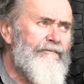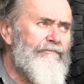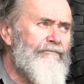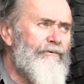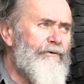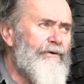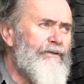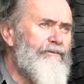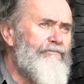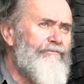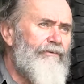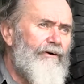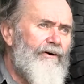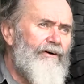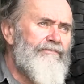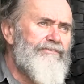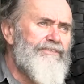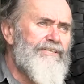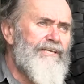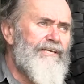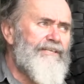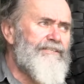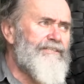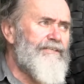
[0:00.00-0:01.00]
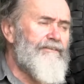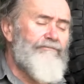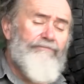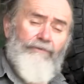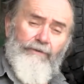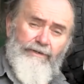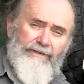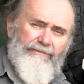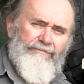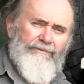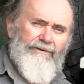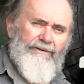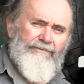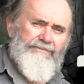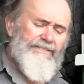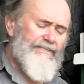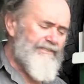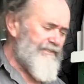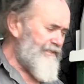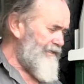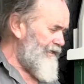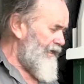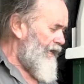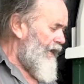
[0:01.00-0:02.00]
45 chassis, 45
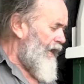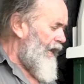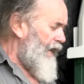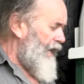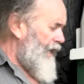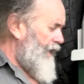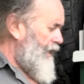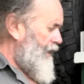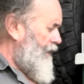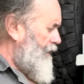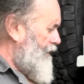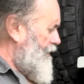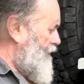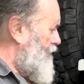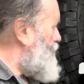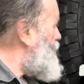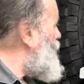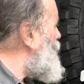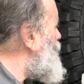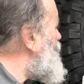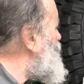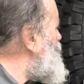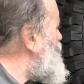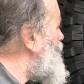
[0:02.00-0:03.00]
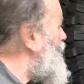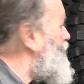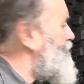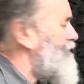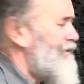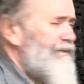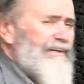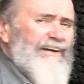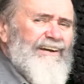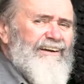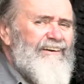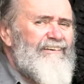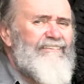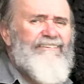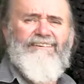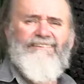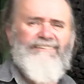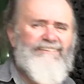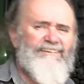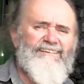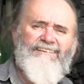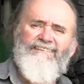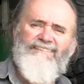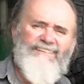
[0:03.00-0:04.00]
chassis, 47, 47 oh,
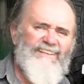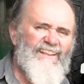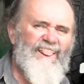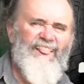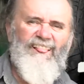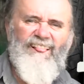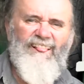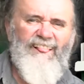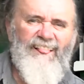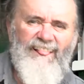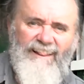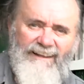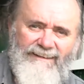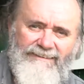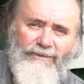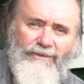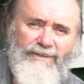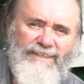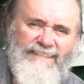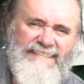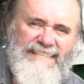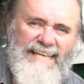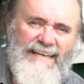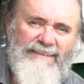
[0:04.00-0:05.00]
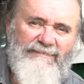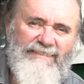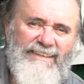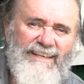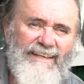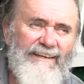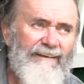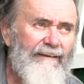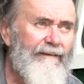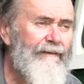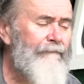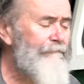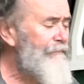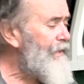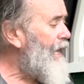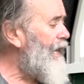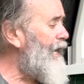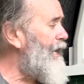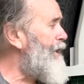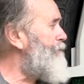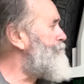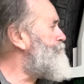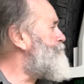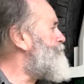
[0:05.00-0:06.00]
all the same thing,
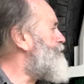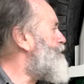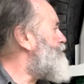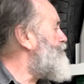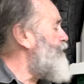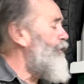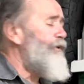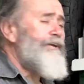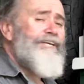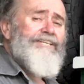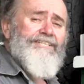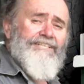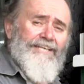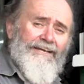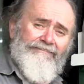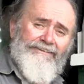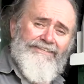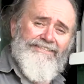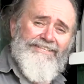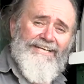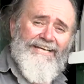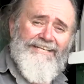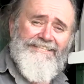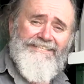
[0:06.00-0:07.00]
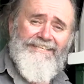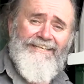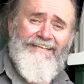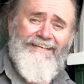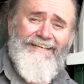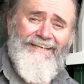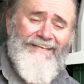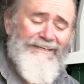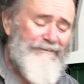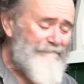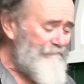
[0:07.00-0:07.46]
um, 47 chassis,